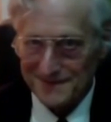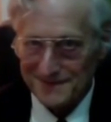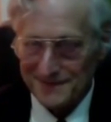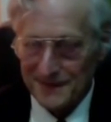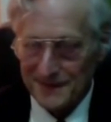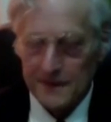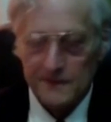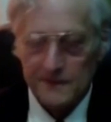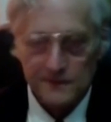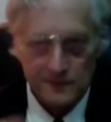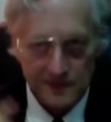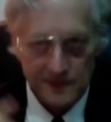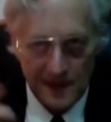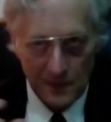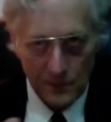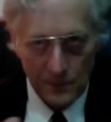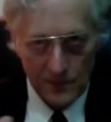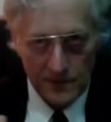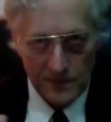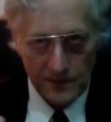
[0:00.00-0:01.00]
So that way
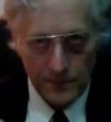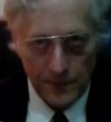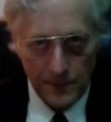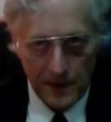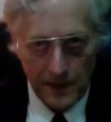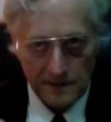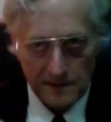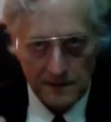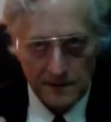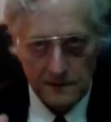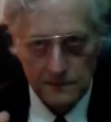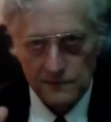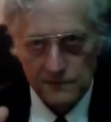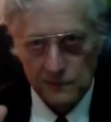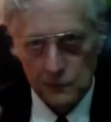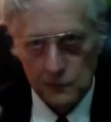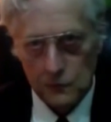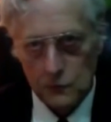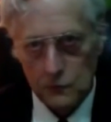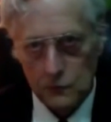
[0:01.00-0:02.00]
they pack either
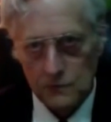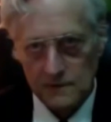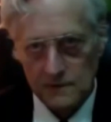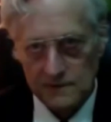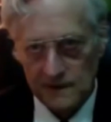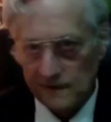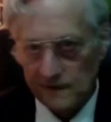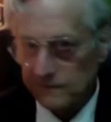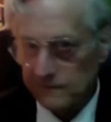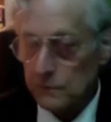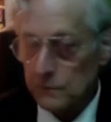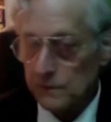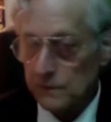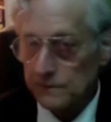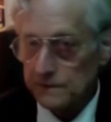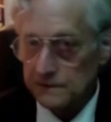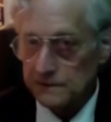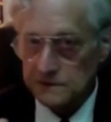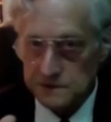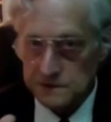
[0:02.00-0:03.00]
2 decimal
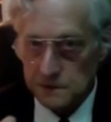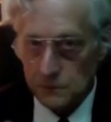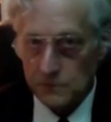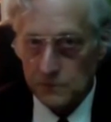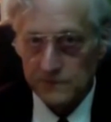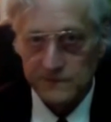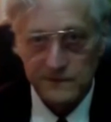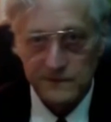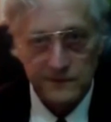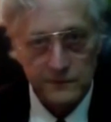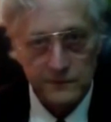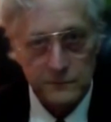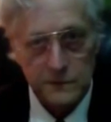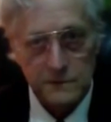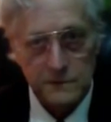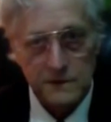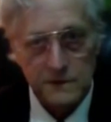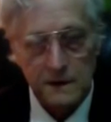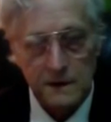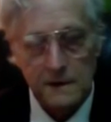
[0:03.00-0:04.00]
digits or one 7-bit
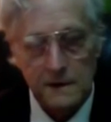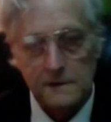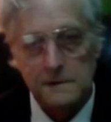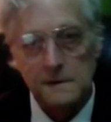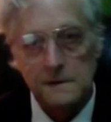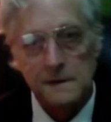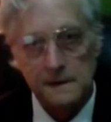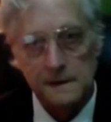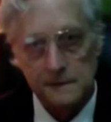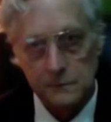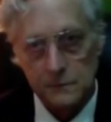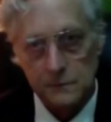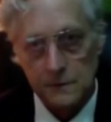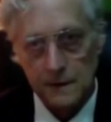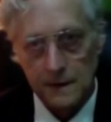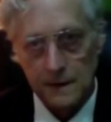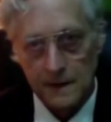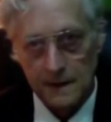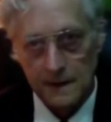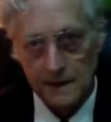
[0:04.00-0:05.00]
character into
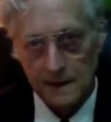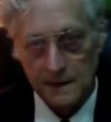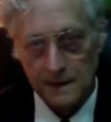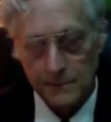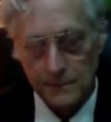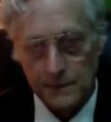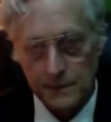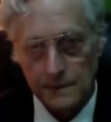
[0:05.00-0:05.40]
an 8-bit